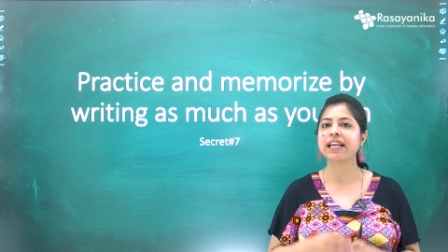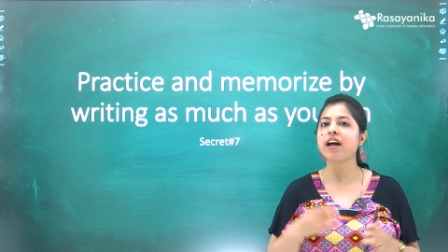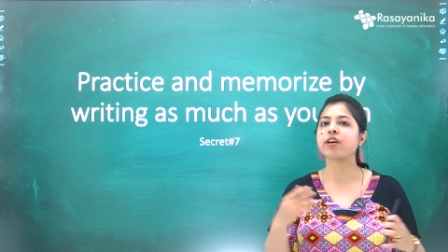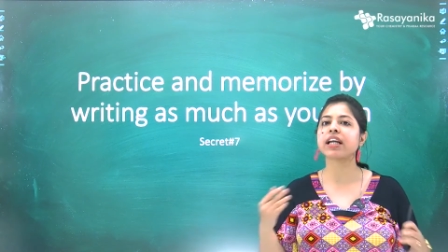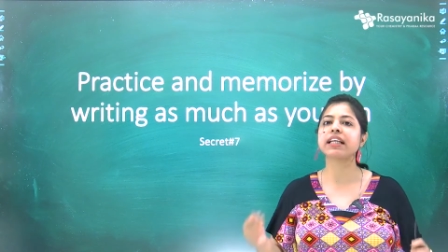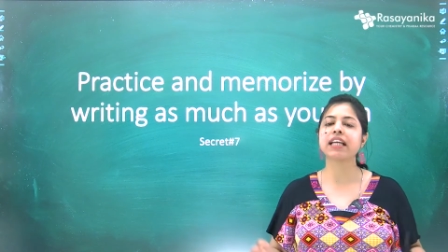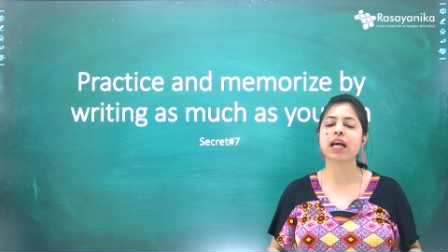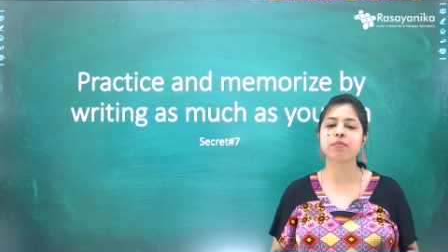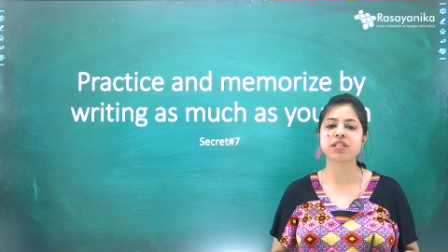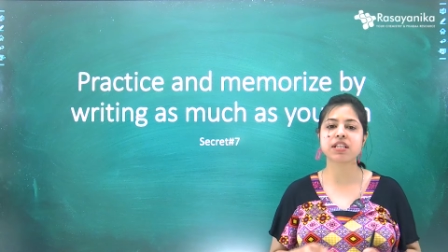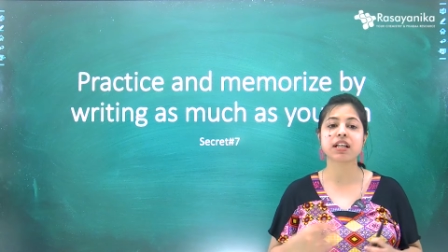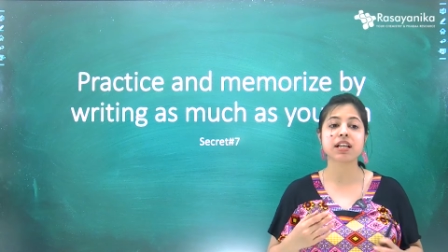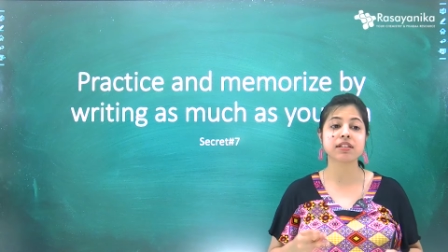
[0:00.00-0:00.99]
inorganic
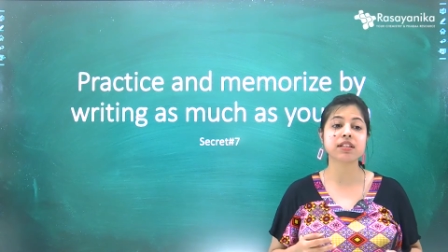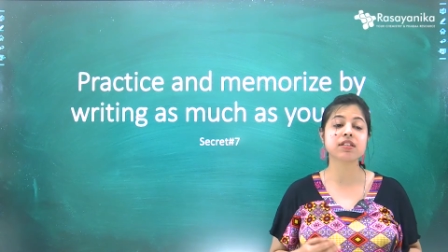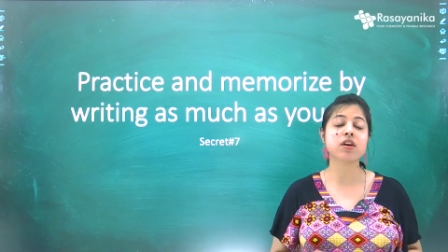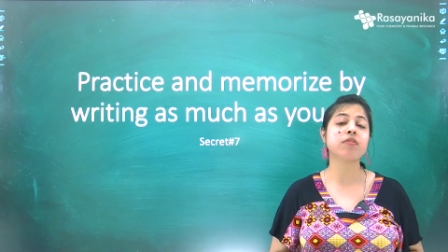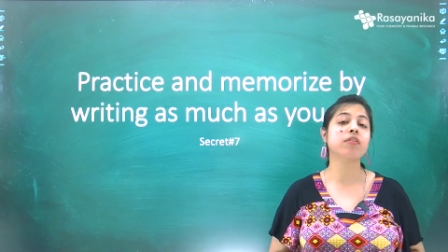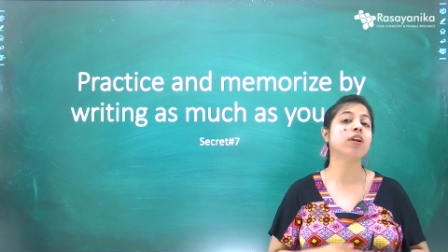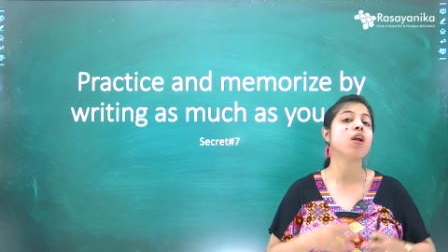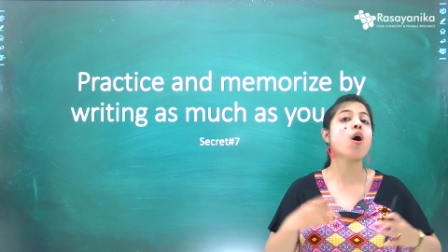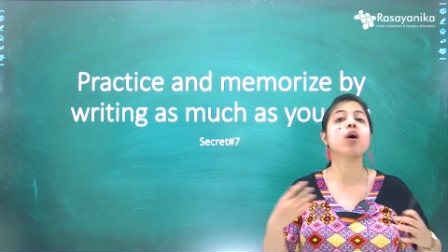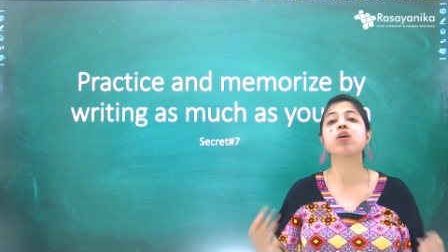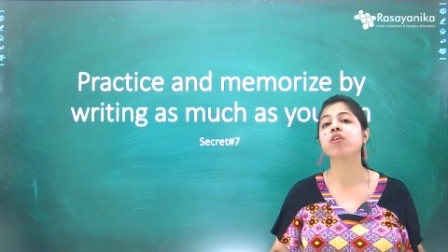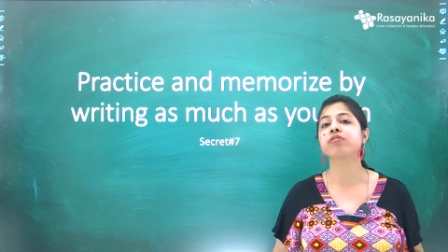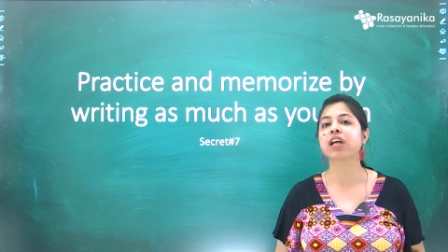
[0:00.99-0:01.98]
chemistry consists of
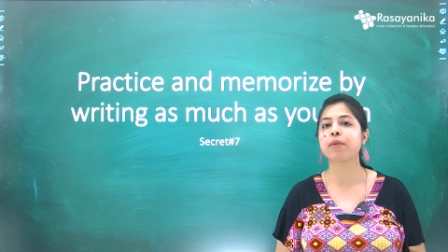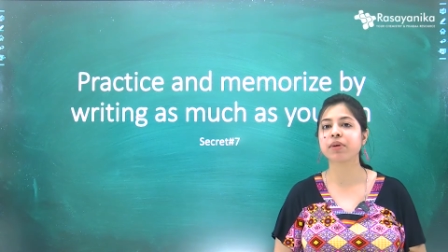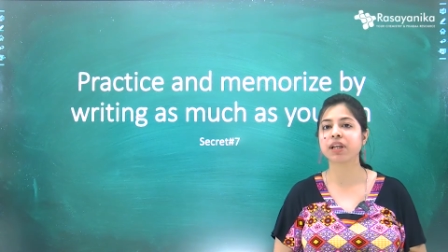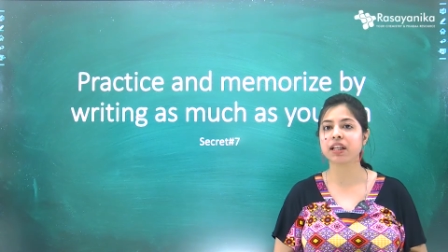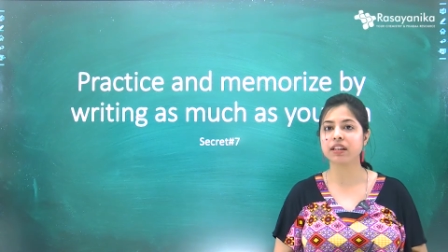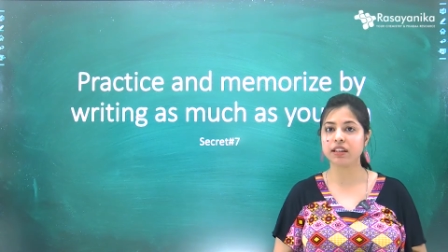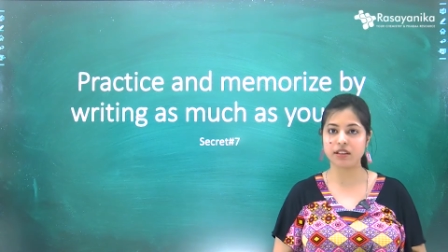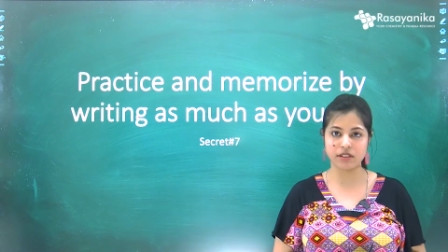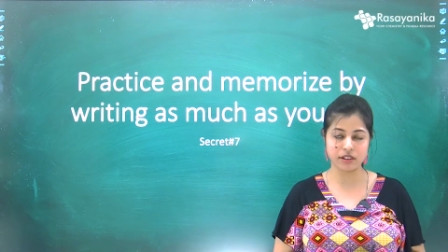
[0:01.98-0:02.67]
lot of chemical